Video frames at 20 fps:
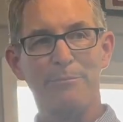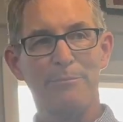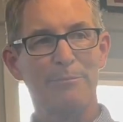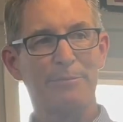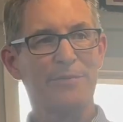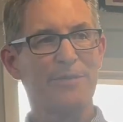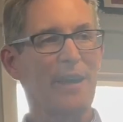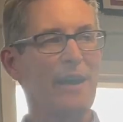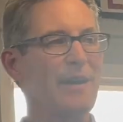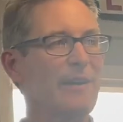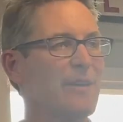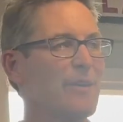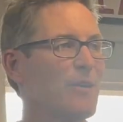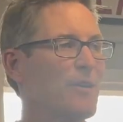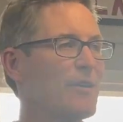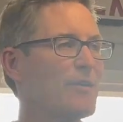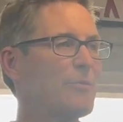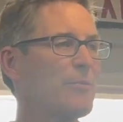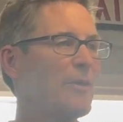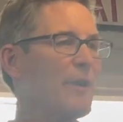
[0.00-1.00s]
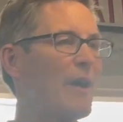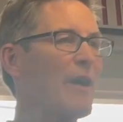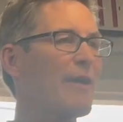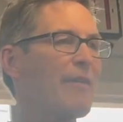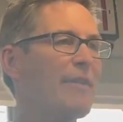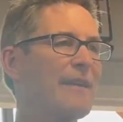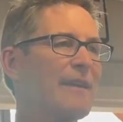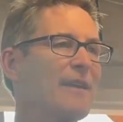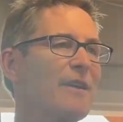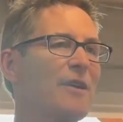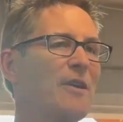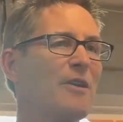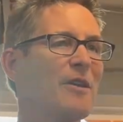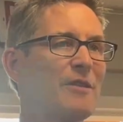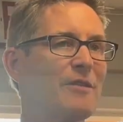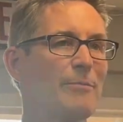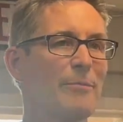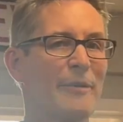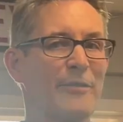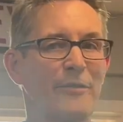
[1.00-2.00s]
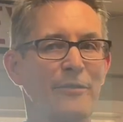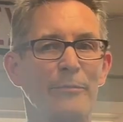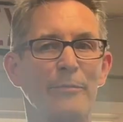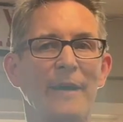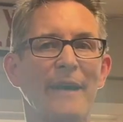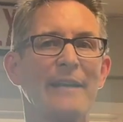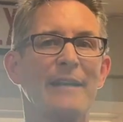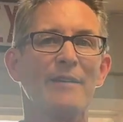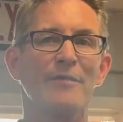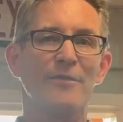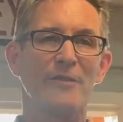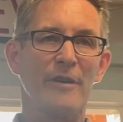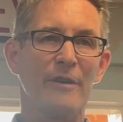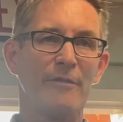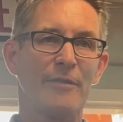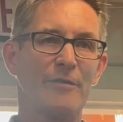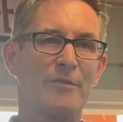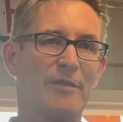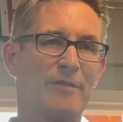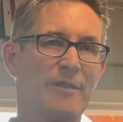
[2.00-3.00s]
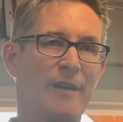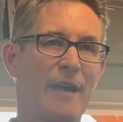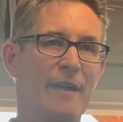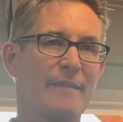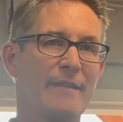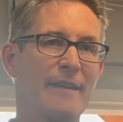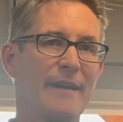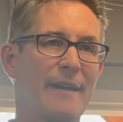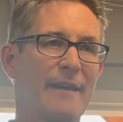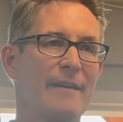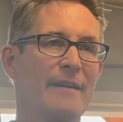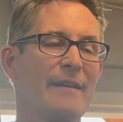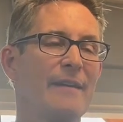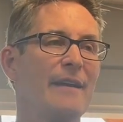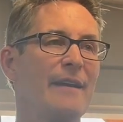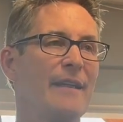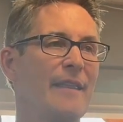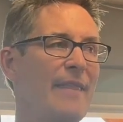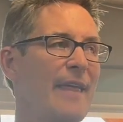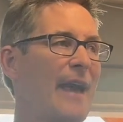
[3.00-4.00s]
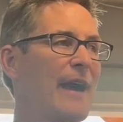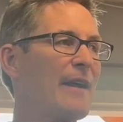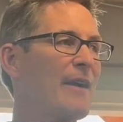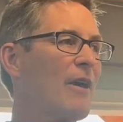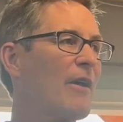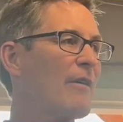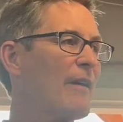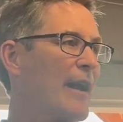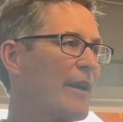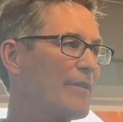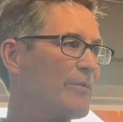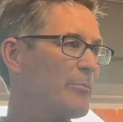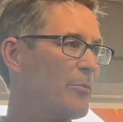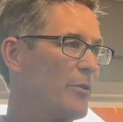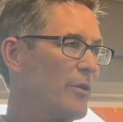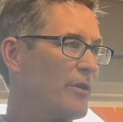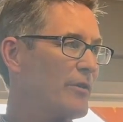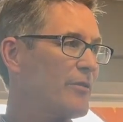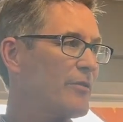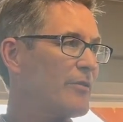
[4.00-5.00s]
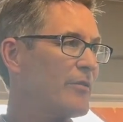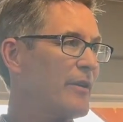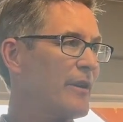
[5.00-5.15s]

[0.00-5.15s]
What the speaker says: Selling goods, we all think of goods, but there's plenty of services out there that are exports.